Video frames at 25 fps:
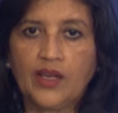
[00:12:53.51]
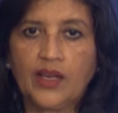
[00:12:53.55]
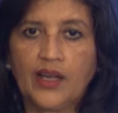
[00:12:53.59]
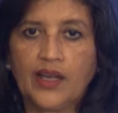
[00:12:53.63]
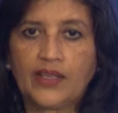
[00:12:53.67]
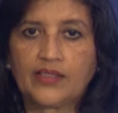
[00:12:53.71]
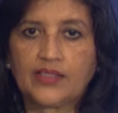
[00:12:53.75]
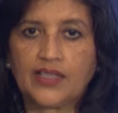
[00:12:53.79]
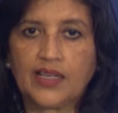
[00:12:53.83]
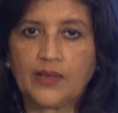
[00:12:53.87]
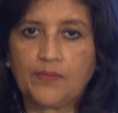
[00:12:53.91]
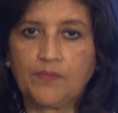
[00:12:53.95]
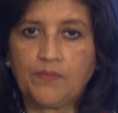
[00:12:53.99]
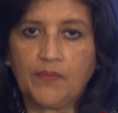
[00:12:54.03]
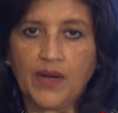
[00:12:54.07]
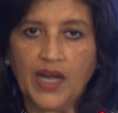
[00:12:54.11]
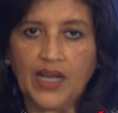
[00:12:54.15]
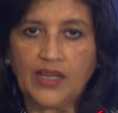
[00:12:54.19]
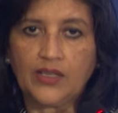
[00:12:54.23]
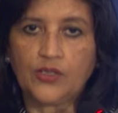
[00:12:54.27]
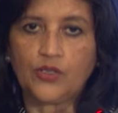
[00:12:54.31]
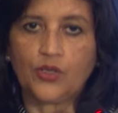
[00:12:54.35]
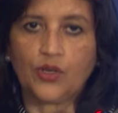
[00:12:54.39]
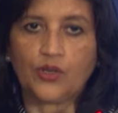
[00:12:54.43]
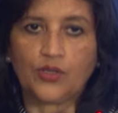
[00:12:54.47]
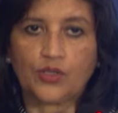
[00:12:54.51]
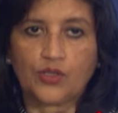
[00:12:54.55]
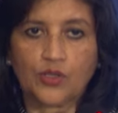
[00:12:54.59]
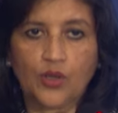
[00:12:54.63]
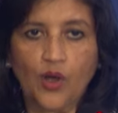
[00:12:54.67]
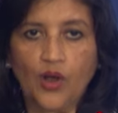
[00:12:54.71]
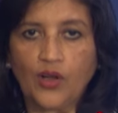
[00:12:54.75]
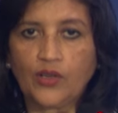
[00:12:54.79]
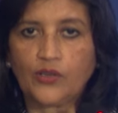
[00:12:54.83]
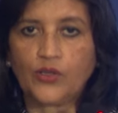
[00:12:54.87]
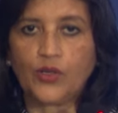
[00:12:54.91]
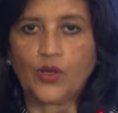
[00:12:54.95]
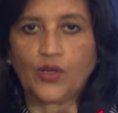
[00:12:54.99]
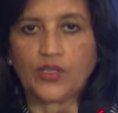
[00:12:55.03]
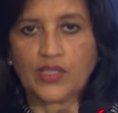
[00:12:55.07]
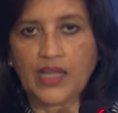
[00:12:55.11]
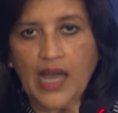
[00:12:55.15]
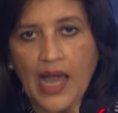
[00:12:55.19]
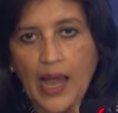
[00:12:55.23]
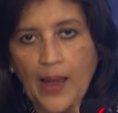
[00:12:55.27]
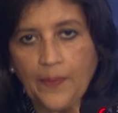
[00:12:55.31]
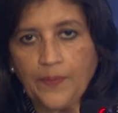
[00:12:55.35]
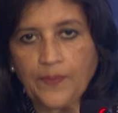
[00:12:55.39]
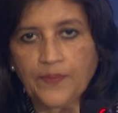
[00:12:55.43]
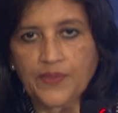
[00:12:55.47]
It's at
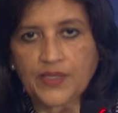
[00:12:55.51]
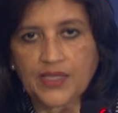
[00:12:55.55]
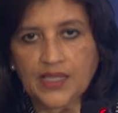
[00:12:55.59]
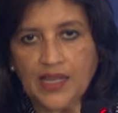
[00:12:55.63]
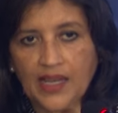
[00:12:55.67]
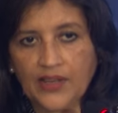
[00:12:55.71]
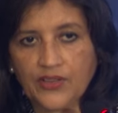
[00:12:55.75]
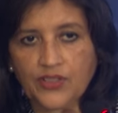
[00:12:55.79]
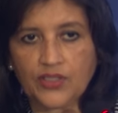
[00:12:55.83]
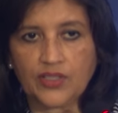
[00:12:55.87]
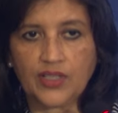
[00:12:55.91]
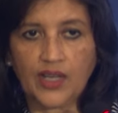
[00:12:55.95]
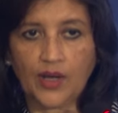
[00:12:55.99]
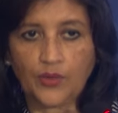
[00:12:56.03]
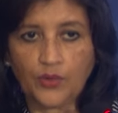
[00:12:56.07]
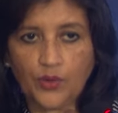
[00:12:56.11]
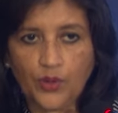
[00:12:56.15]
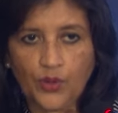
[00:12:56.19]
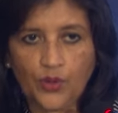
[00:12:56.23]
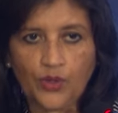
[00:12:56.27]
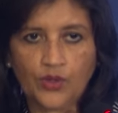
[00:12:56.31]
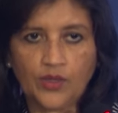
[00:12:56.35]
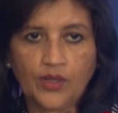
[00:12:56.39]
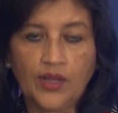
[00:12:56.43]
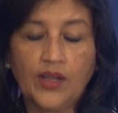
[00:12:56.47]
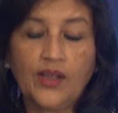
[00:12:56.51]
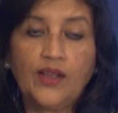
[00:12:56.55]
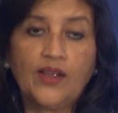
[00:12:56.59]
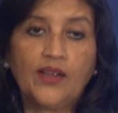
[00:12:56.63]
my.salt.app/download.